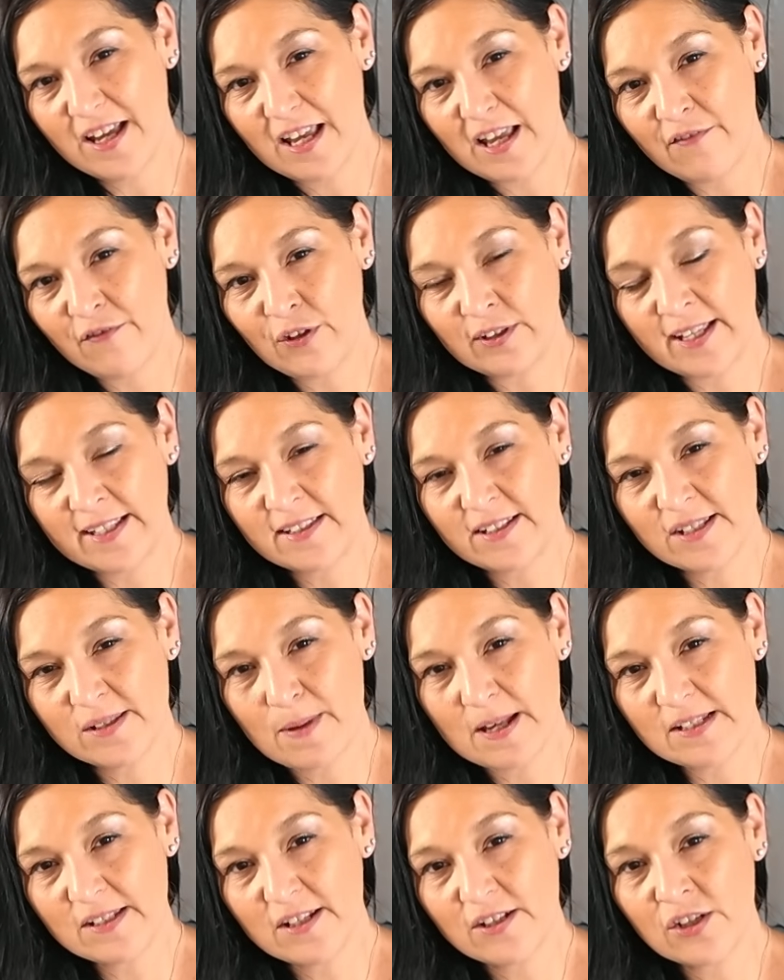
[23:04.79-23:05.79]
If you like this
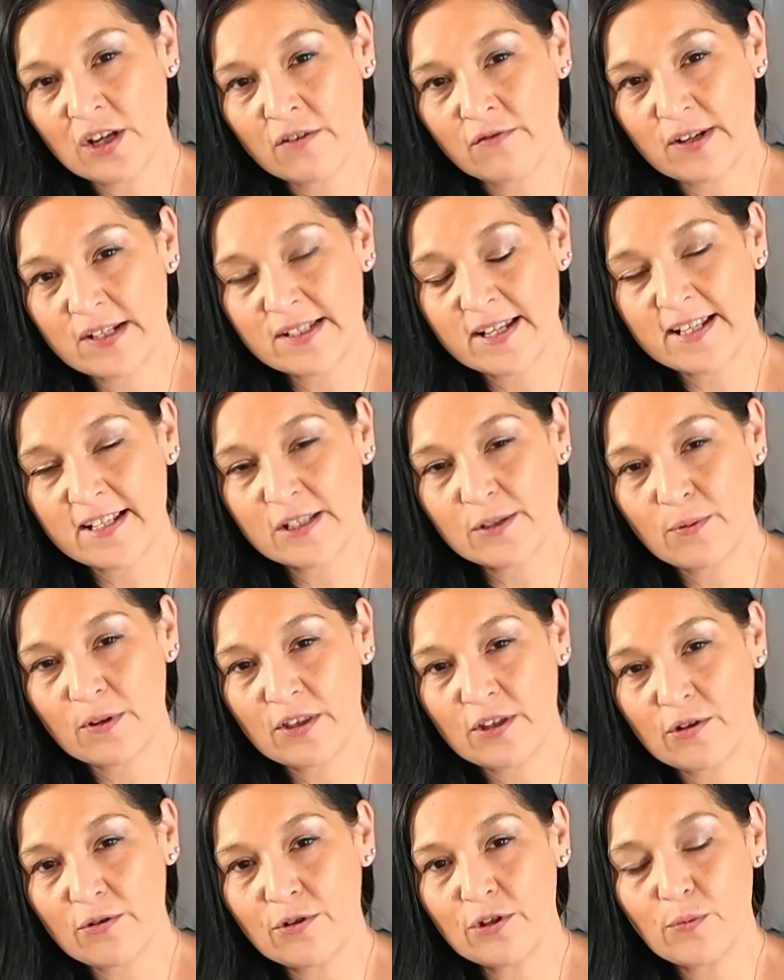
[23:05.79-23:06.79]
message, it resonates
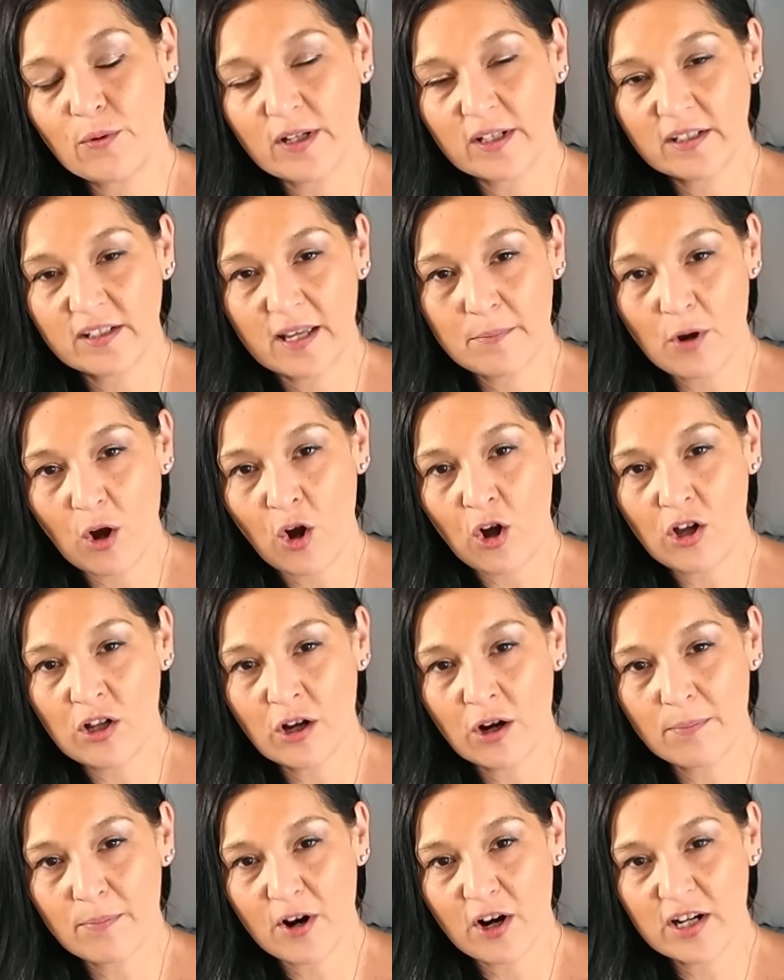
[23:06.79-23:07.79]
with you, you want to claim all
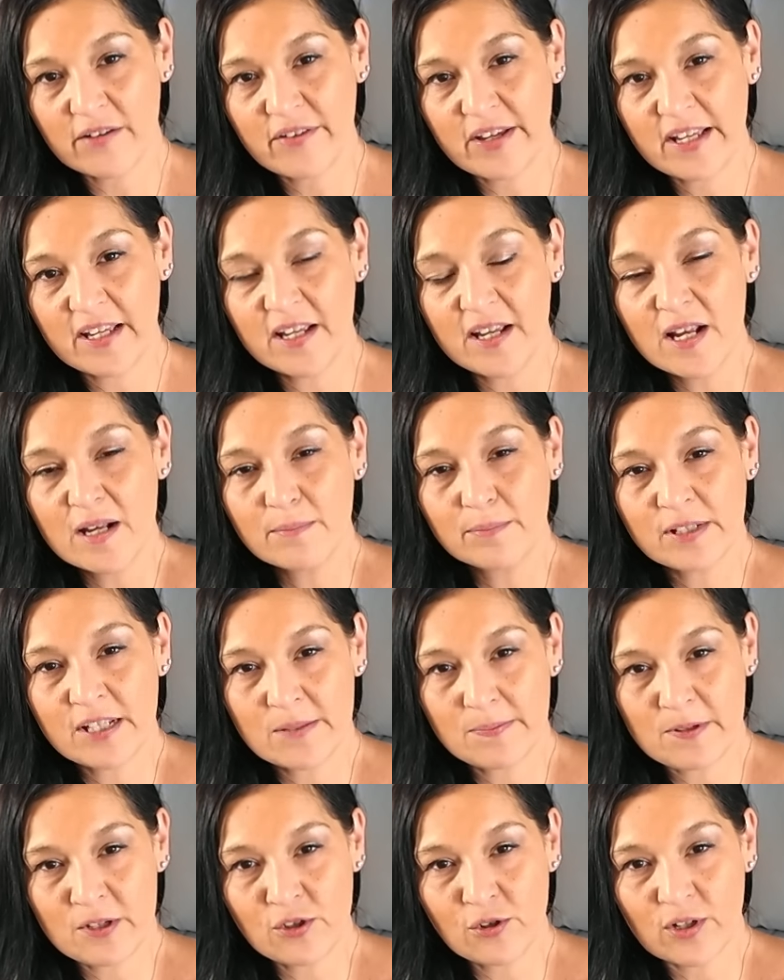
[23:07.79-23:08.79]
or part of it,
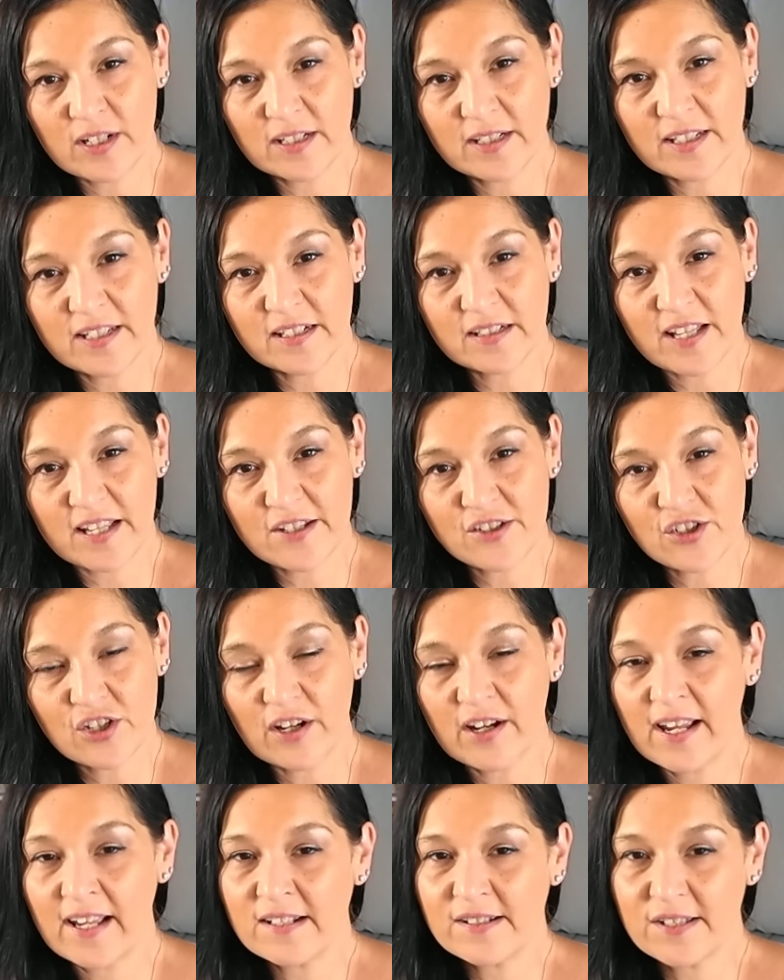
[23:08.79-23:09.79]
please be sure to click like,
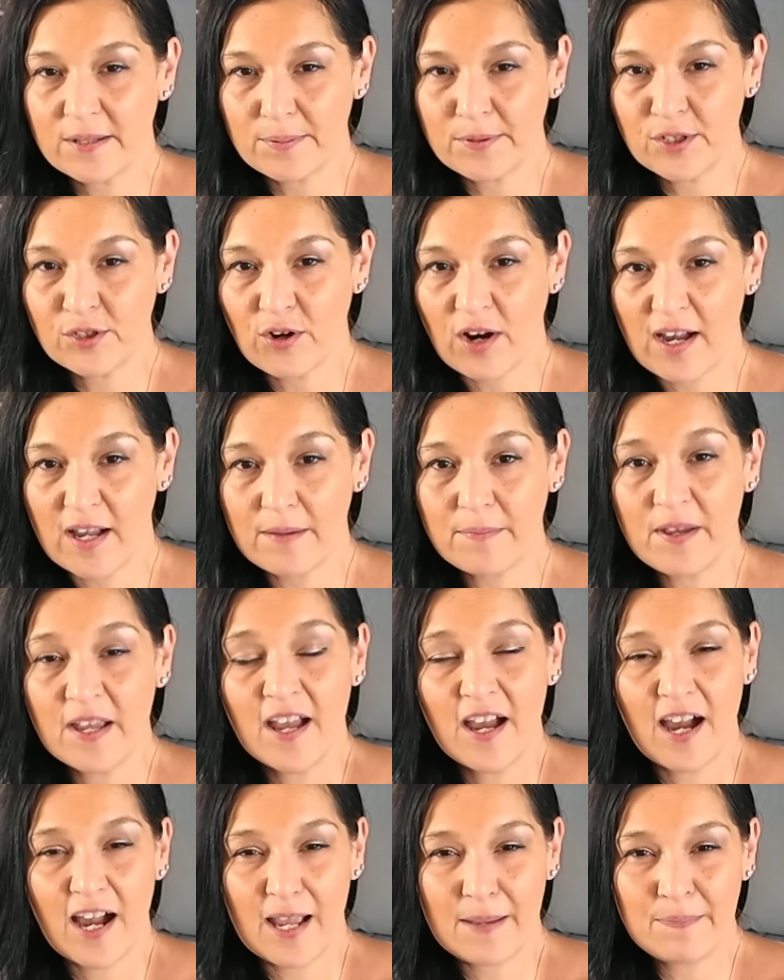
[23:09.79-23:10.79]
share, and subscribe.
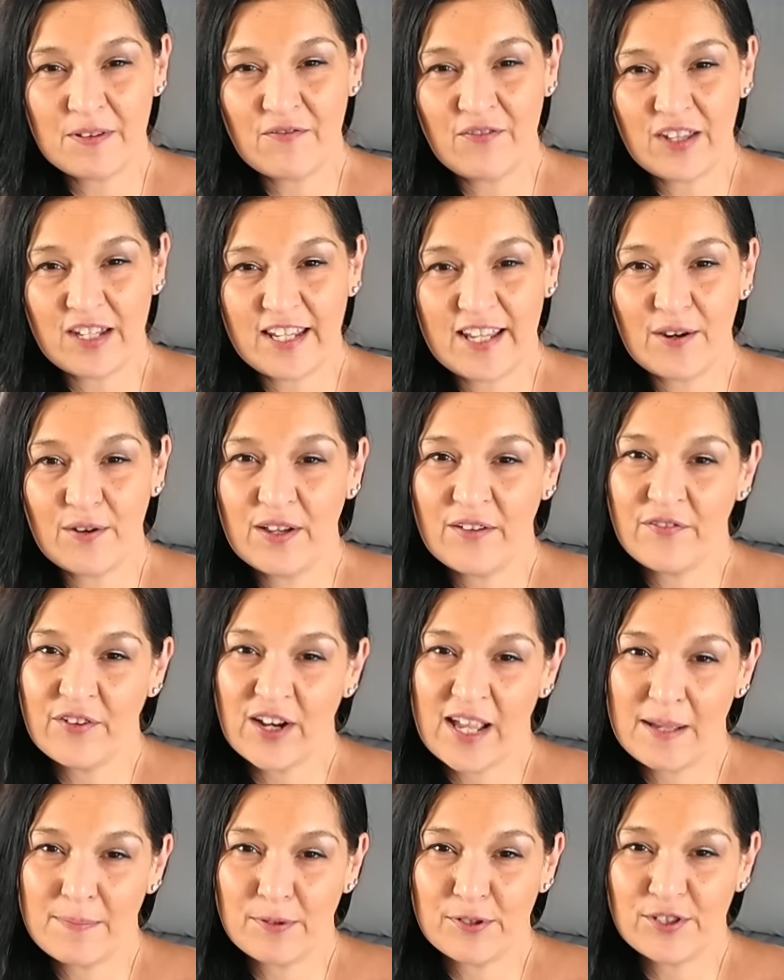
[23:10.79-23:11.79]
Hype the video if you're
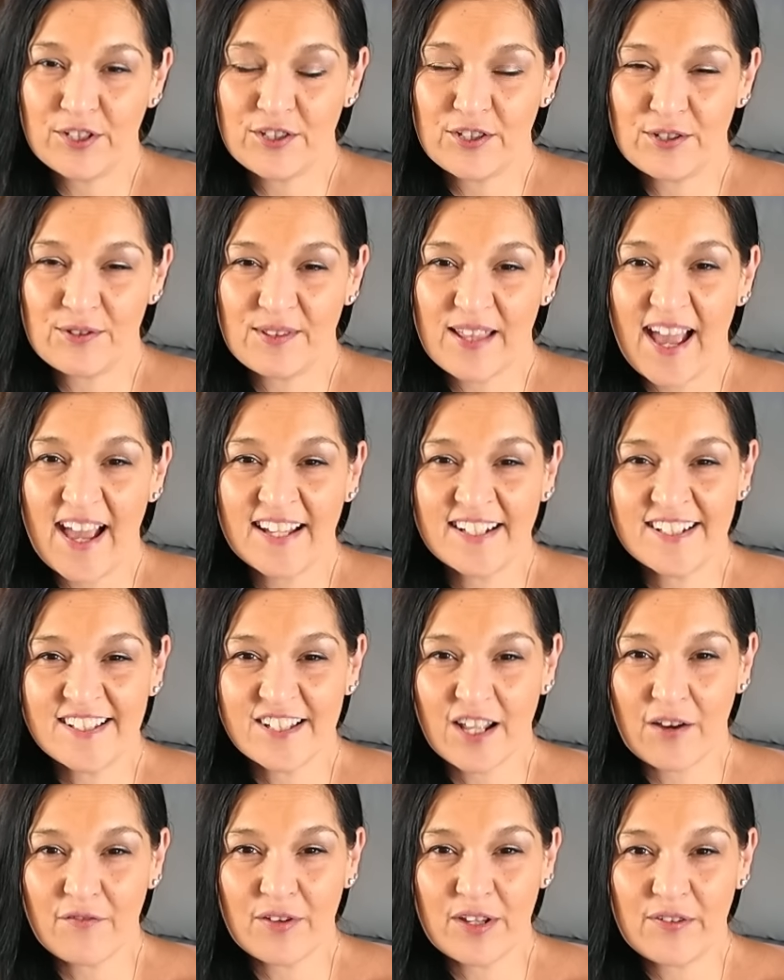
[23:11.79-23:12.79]
able to do that. And
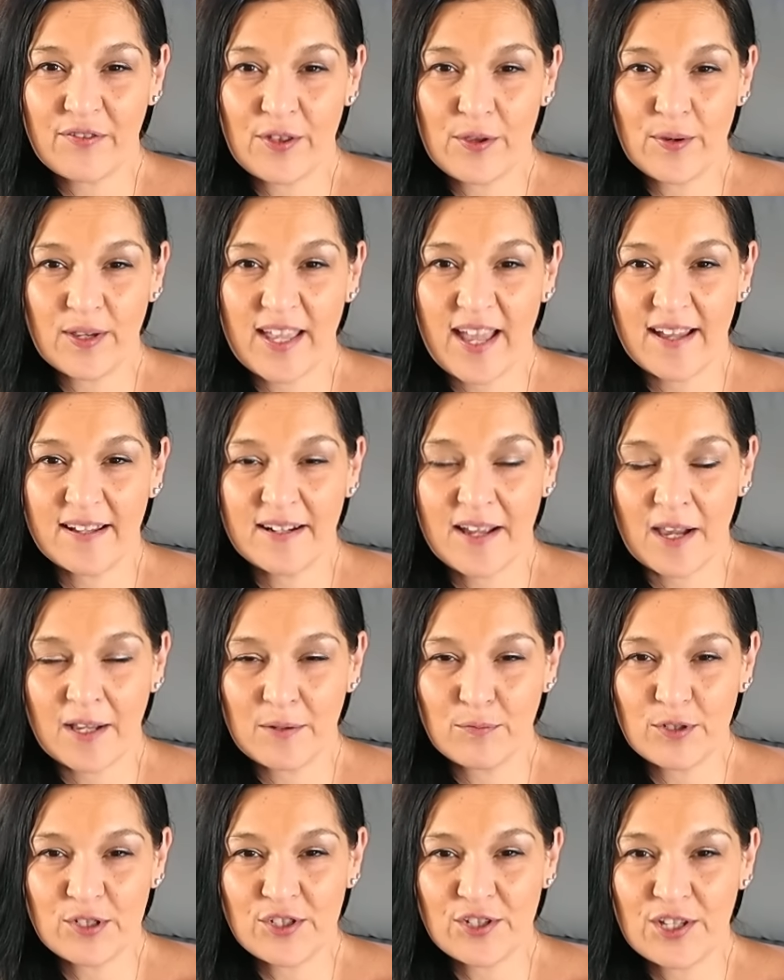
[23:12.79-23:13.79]
until I read for you again, I
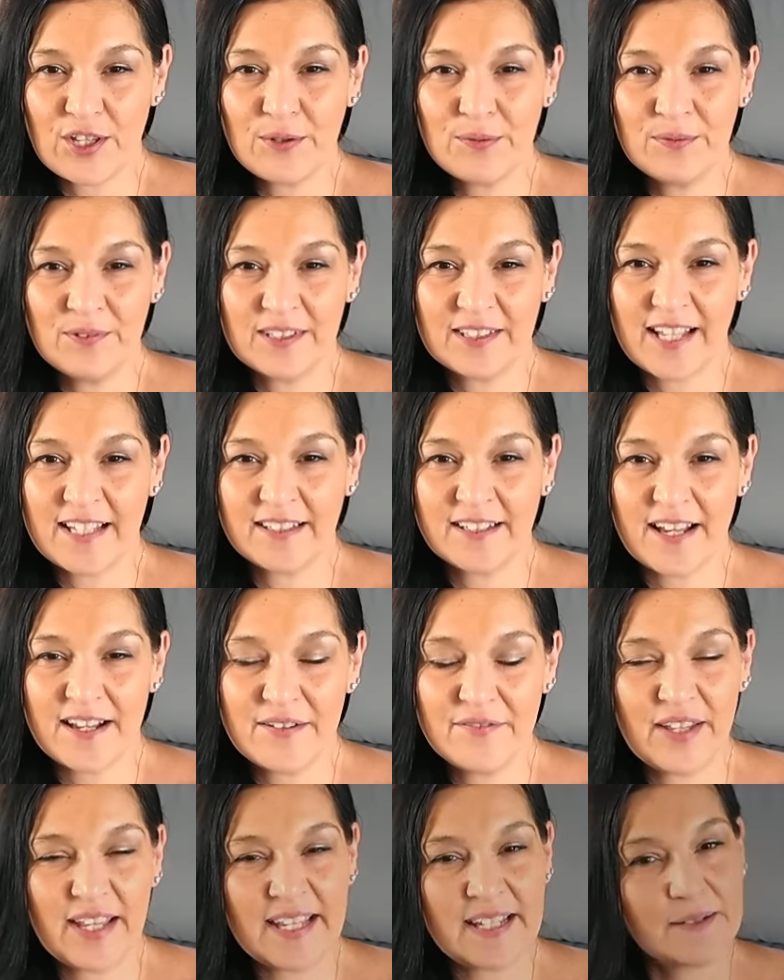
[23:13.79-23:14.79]
am wishing you light,
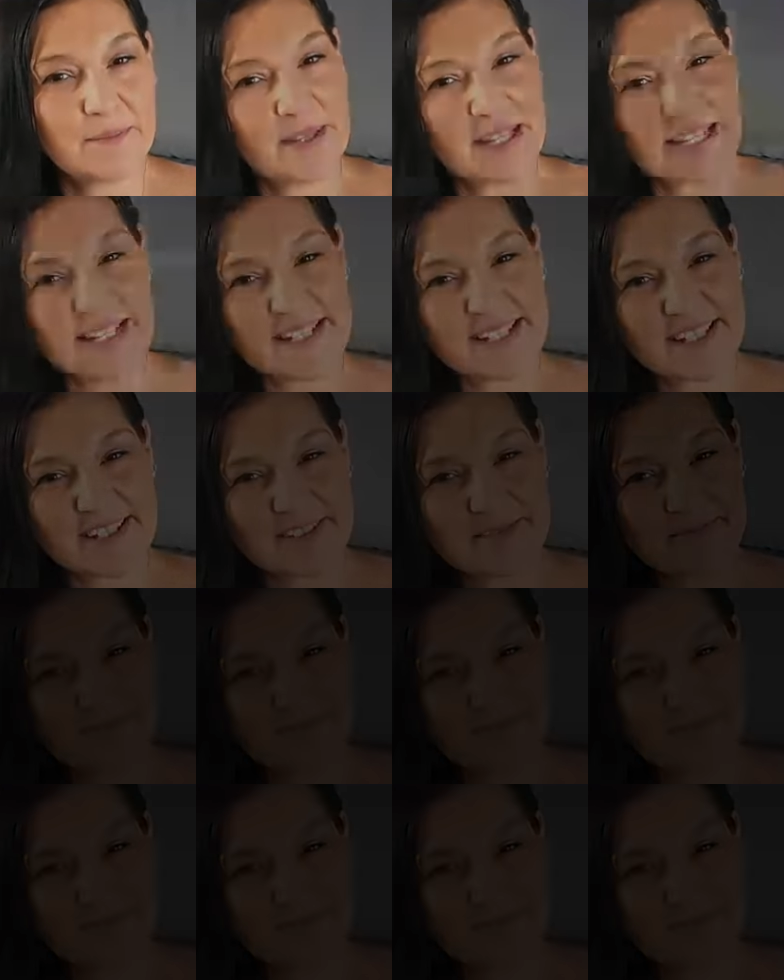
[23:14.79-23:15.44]
love, and peace.